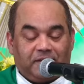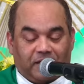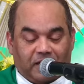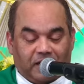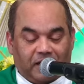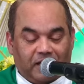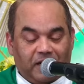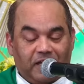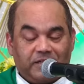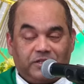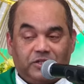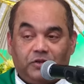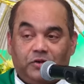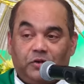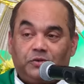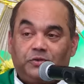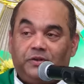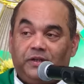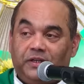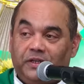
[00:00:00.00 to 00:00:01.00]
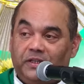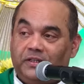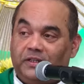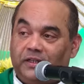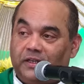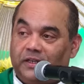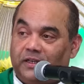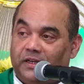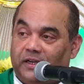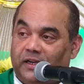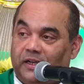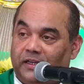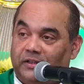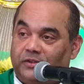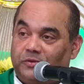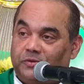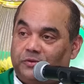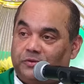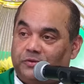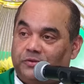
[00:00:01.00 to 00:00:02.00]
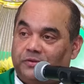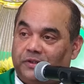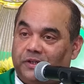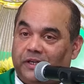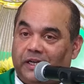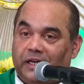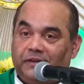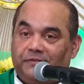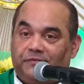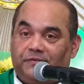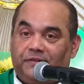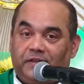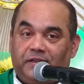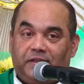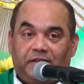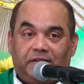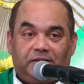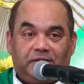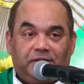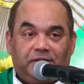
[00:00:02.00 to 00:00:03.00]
unless you go to India and to Africa,